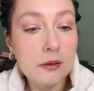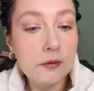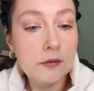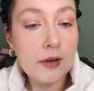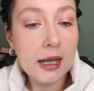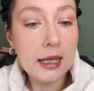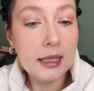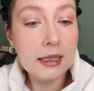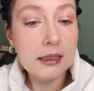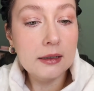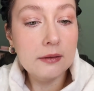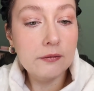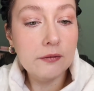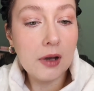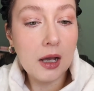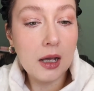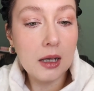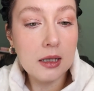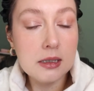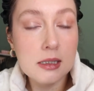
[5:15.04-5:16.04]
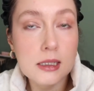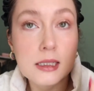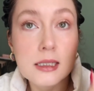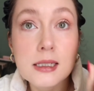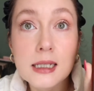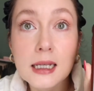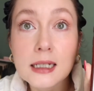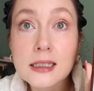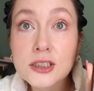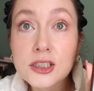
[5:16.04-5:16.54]
Violet Voss
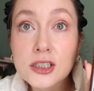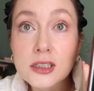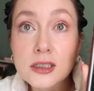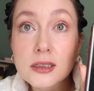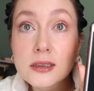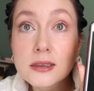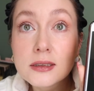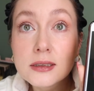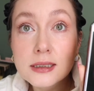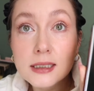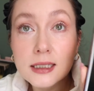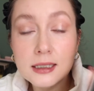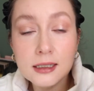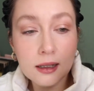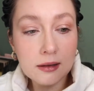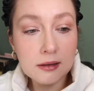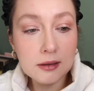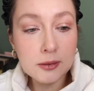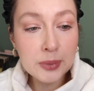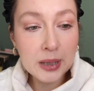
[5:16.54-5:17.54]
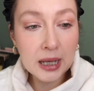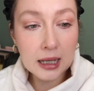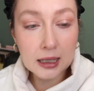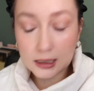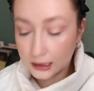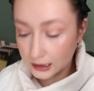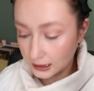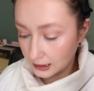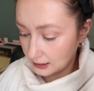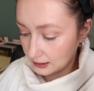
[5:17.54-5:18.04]
Essentials, another
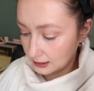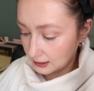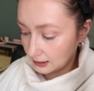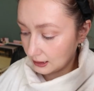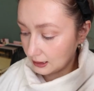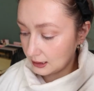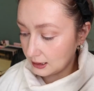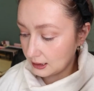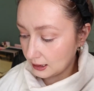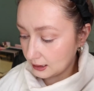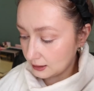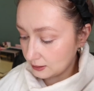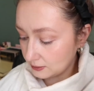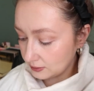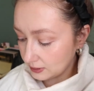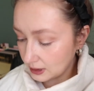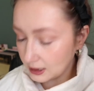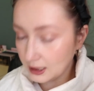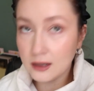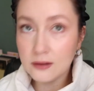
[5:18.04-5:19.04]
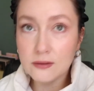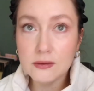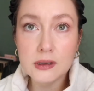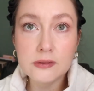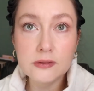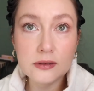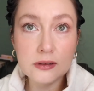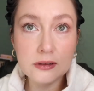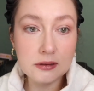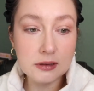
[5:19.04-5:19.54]
palette that I don't think I've
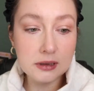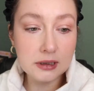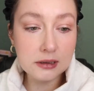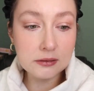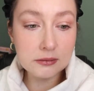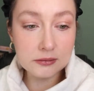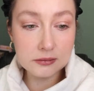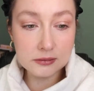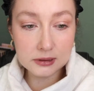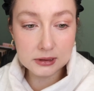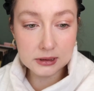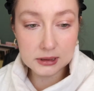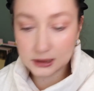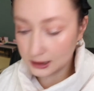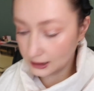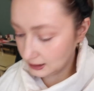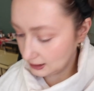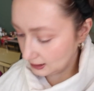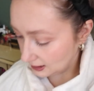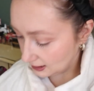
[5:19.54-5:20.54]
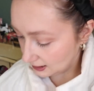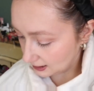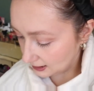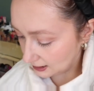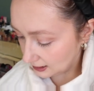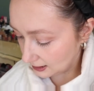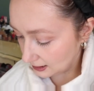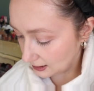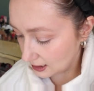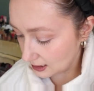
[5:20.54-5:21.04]
ever used.
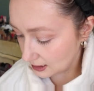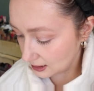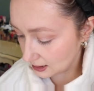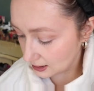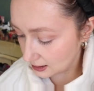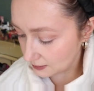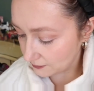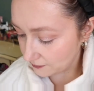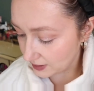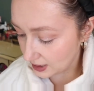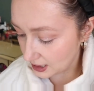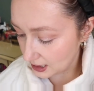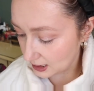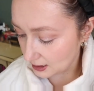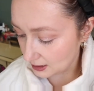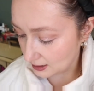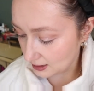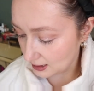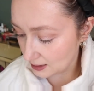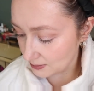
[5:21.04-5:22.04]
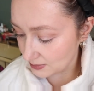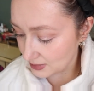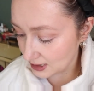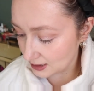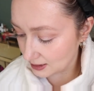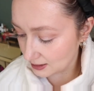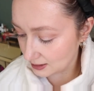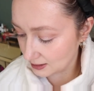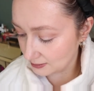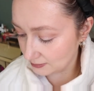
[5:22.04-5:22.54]
This is fun. I
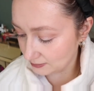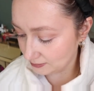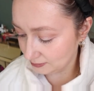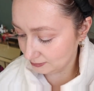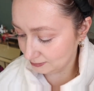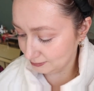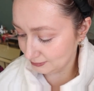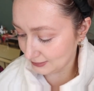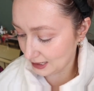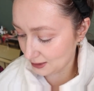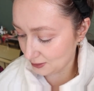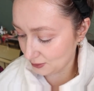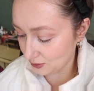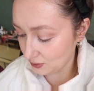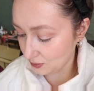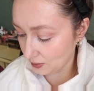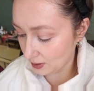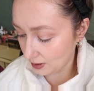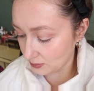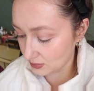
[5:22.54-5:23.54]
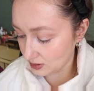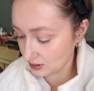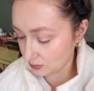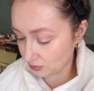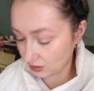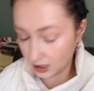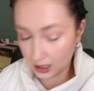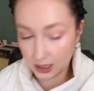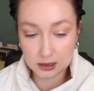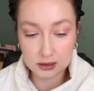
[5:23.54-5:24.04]
mean, I don't know why I'm
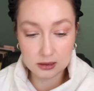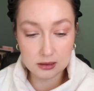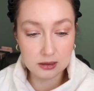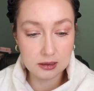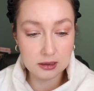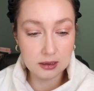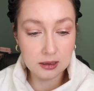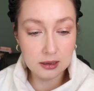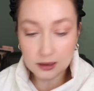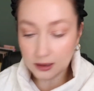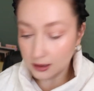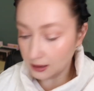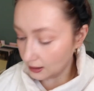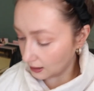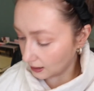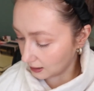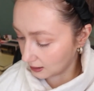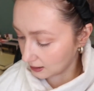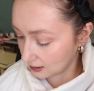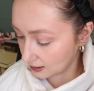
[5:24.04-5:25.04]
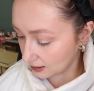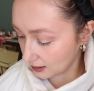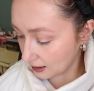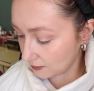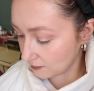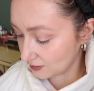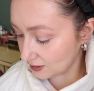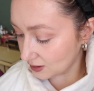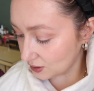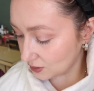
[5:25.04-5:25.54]
surprised. I
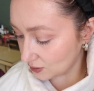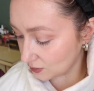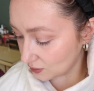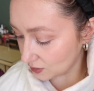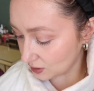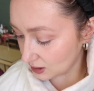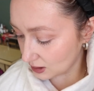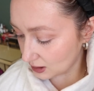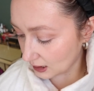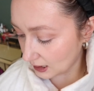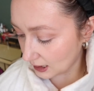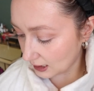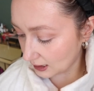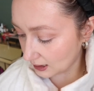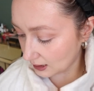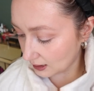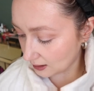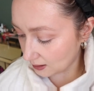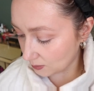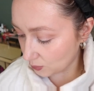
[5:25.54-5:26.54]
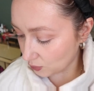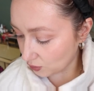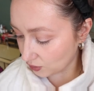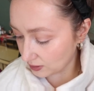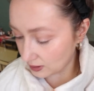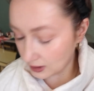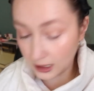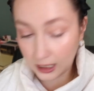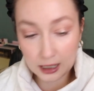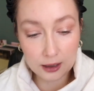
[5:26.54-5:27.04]
haven't used like more
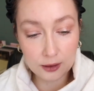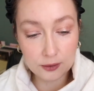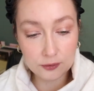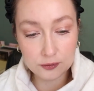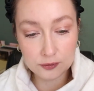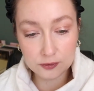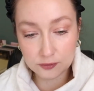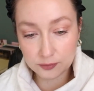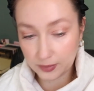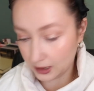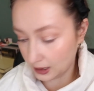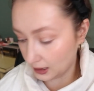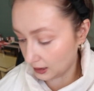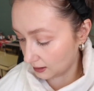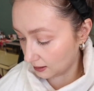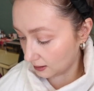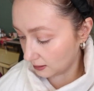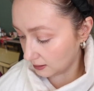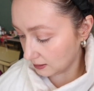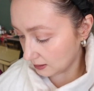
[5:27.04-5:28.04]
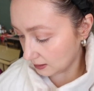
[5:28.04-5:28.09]
than half of my